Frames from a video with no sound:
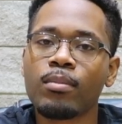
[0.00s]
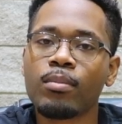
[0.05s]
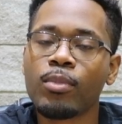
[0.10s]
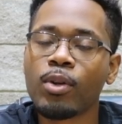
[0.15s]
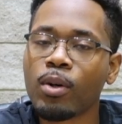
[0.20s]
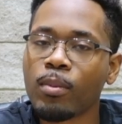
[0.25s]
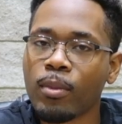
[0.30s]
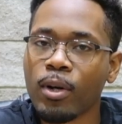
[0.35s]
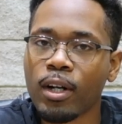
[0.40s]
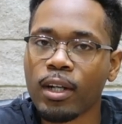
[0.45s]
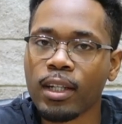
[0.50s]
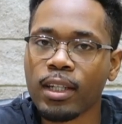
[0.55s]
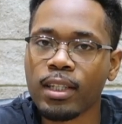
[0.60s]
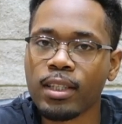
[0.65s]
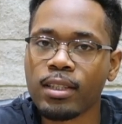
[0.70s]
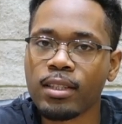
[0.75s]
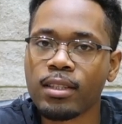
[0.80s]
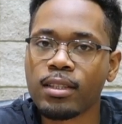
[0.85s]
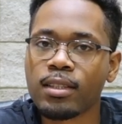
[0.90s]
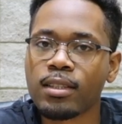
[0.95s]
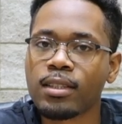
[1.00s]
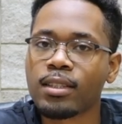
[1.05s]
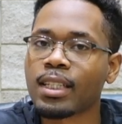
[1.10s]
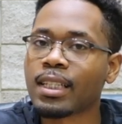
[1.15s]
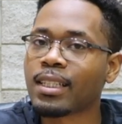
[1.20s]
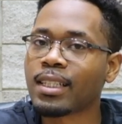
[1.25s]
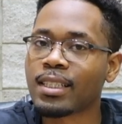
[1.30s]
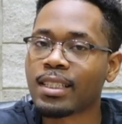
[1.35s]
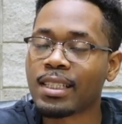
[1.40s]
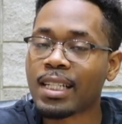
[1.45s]
bull markets,
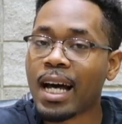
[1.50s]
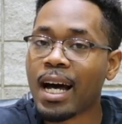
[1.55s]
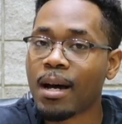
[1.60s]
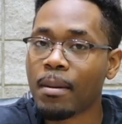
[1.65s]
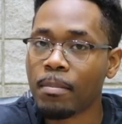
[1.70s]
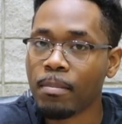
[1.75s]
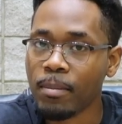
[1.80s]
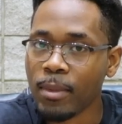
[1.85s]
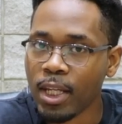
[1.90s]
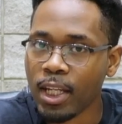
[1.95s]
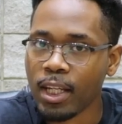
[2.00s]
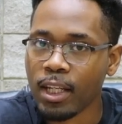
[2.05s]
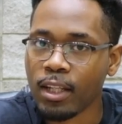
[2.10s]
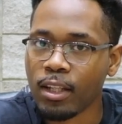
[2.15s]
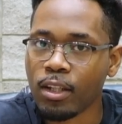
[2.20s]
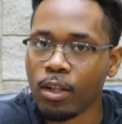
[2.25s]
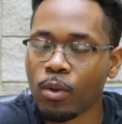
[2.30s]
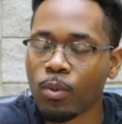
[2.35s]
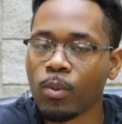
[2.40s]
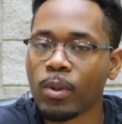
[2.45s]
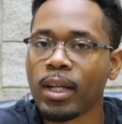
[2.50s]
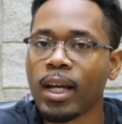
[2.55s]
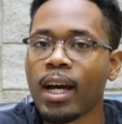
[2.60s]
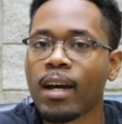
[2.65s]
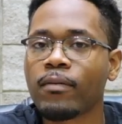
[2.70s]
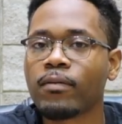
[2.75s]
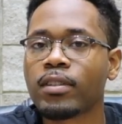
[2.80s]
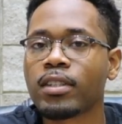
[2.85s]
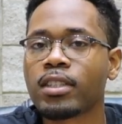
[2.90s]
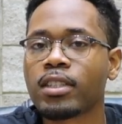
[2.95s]
that does not mean we
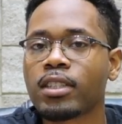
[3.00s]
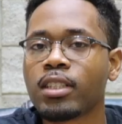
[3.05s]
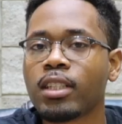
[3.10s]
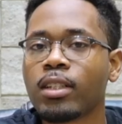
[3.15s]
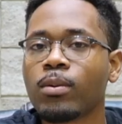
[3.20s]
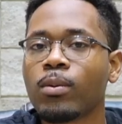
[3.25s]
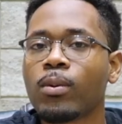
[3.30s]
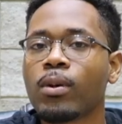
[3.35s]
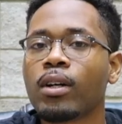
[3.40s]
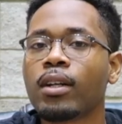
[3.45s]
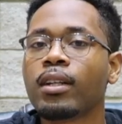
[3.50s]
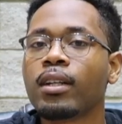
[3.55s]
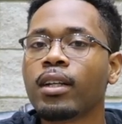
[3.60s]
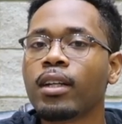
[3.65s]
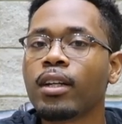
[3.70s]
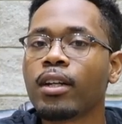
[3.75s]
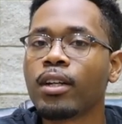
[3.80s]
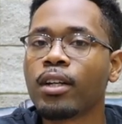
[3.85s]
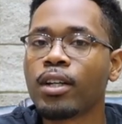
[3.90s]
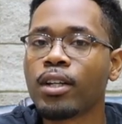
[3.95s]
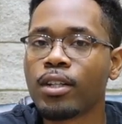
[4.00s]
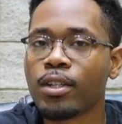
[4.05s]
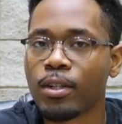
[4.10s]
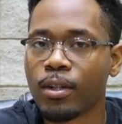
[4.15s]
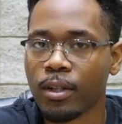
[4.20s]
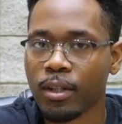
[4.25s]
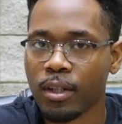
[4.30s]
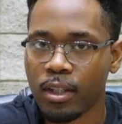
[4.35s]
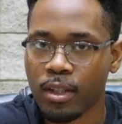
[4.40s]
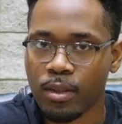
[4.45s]
have to see one
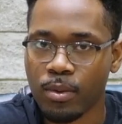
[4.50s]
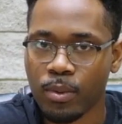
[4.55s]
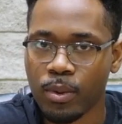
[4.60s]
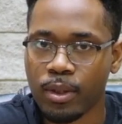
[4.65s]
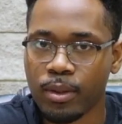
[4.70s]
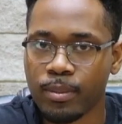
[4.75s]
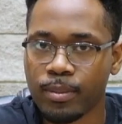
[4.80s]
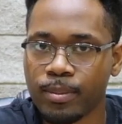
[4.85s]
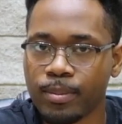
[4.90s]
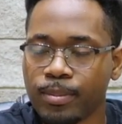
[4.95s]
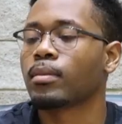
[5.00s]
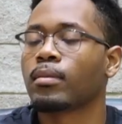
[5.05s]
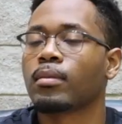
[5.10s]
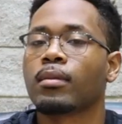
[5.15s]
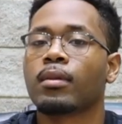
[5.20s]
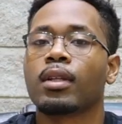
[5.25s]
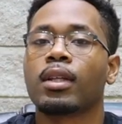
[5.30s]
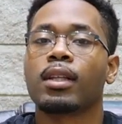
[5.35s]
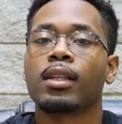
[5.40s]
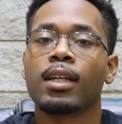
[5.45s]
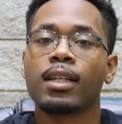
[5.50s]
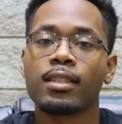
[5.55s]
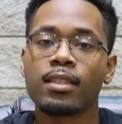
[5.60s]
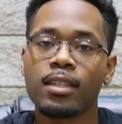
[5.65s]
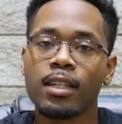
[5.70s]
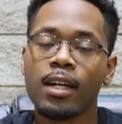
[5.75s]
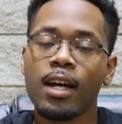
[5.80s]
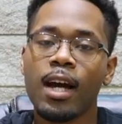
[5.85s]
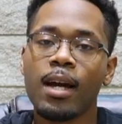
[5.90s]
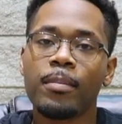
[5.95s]
during this one. Let's
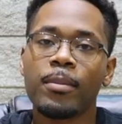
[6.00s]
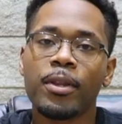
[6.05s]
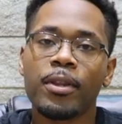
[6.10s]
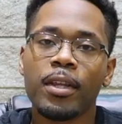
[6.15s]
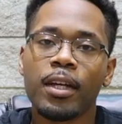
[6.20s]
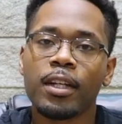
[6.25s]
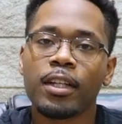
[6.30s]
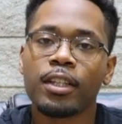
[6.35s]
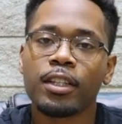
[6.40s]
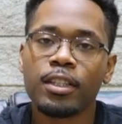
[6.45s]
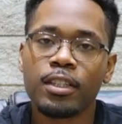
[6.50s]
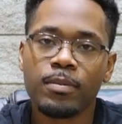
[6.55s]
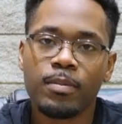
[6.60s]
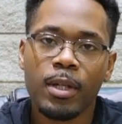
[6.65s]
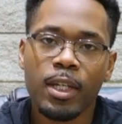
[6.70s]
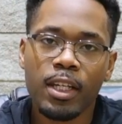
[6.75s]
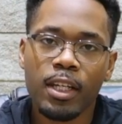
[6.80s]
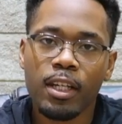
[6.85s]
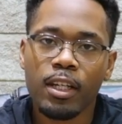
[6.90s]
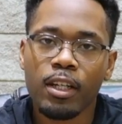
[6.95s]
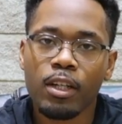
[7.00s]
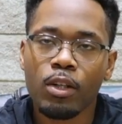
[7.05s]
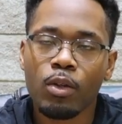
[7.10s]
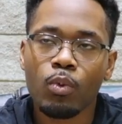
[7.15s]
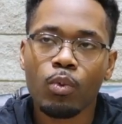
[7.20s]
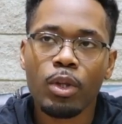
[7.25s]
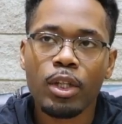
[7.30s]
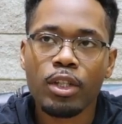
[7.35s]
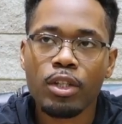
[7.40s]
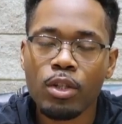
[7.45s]
say, hypothetically speaking,
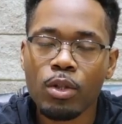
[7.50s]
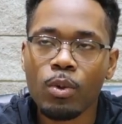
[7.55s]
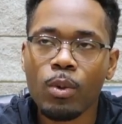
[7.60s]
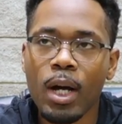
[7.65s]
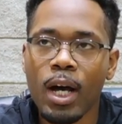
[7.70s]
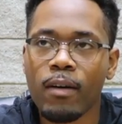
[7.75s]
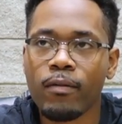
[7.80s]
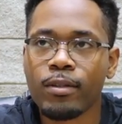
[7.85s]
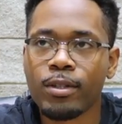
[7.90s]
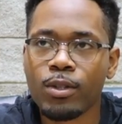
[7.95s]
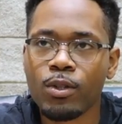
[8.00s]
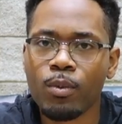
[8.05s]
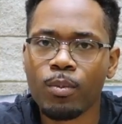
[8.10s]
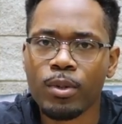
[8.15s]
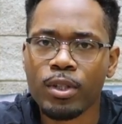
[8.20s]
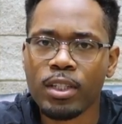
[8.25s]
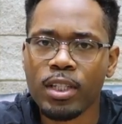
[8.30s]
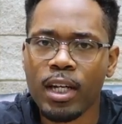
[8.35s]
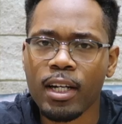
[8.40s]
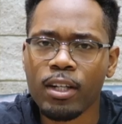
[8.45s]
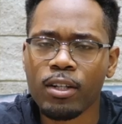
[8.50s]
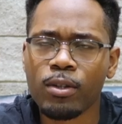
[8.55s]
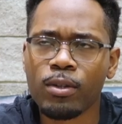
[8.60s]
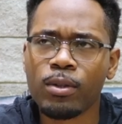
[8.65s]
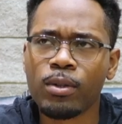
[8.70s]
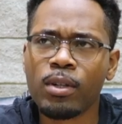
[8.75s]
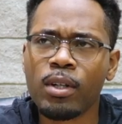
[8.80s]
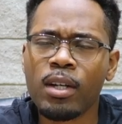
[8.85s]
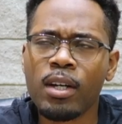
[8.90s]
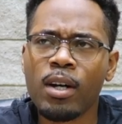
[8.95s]
we do have a super
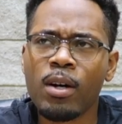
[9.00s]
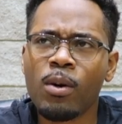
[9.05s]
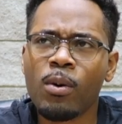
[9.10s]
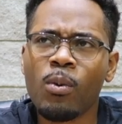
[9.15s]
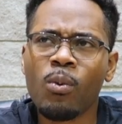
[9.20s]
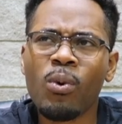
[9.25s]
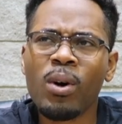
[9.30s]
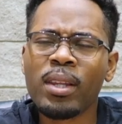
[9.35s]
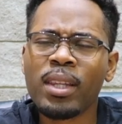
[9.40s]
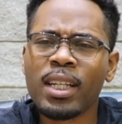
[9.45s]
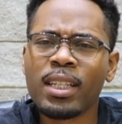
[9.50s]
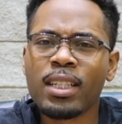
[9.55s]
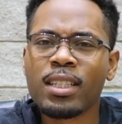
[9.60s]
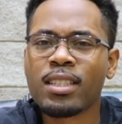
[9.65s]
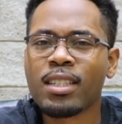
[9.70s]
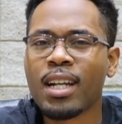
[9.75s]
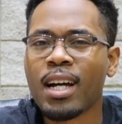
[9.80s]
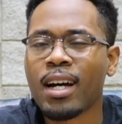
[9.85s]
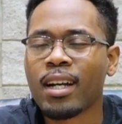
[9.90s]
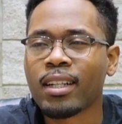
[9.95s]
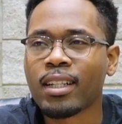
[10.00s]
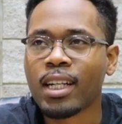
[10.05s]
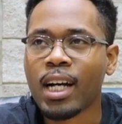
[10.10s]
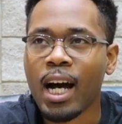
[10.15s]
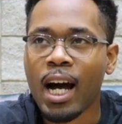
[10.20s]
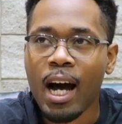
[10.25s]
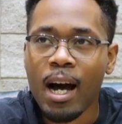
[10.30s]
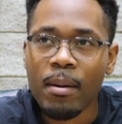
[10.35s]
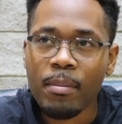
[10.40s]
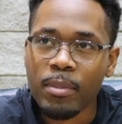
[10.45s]
cycle, one that does not
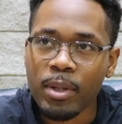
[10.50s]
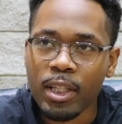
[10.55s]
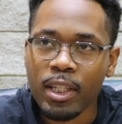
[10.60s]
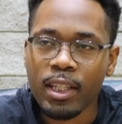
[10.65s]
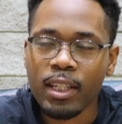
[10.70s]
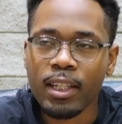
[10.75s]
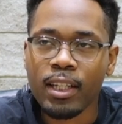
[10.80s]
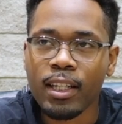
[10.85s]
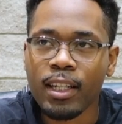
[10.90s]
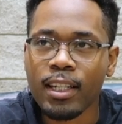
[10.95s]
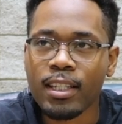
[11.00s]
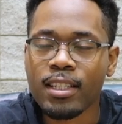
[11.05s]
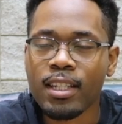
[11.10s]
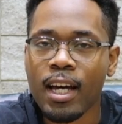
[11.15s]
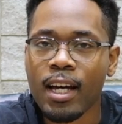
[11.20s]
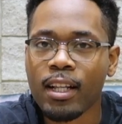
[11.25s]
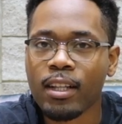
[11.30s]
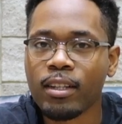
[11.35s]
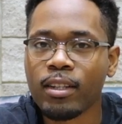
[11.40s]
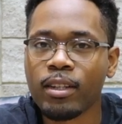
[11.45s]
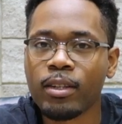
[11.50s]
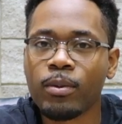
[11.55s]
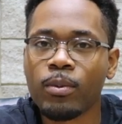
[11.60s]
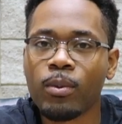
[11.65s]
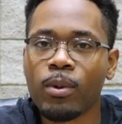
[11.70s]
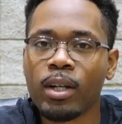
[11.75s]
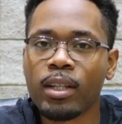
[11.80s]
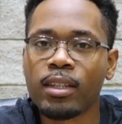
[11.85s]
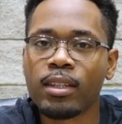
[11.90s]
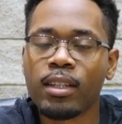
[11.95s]
copy exactly
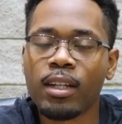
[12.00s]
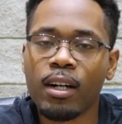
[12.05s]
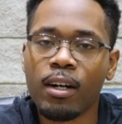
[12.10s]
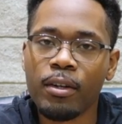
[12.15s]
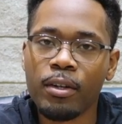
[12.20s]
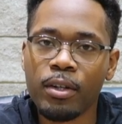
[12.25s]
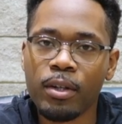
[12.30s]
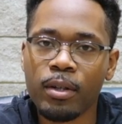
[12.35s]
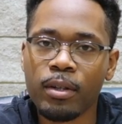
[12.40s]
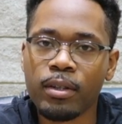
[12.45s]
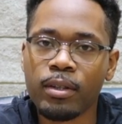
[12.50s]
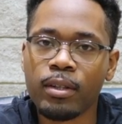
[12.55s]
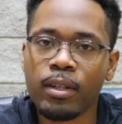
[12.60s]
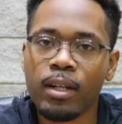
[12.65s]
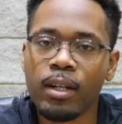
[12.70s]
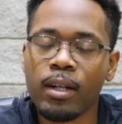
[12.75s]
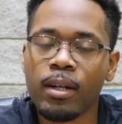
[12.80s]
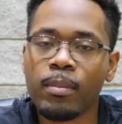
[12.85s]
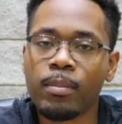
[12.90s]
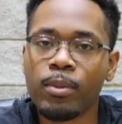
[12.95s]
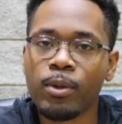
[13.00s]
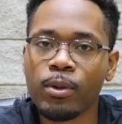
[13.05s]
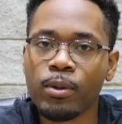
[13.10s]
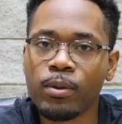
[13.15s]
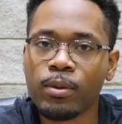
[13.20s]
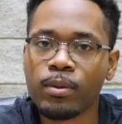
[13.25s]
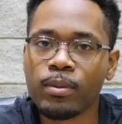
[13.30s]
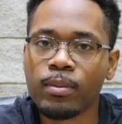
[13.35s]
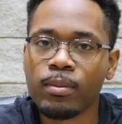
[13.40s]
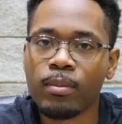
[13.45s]
what the other
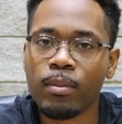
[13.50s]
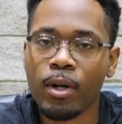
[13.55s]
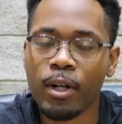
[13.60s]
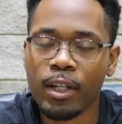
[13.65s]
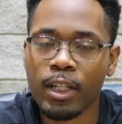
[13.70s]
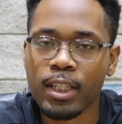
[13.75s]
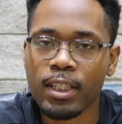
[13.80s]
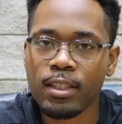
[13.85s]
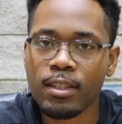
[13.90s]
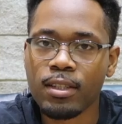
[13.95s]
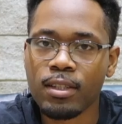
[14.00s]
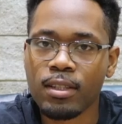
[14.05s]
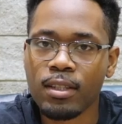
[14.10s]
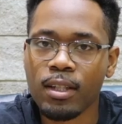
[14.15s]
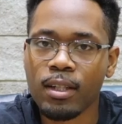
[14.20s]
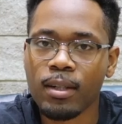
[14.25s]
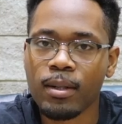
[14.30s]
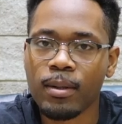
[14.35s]
bull markets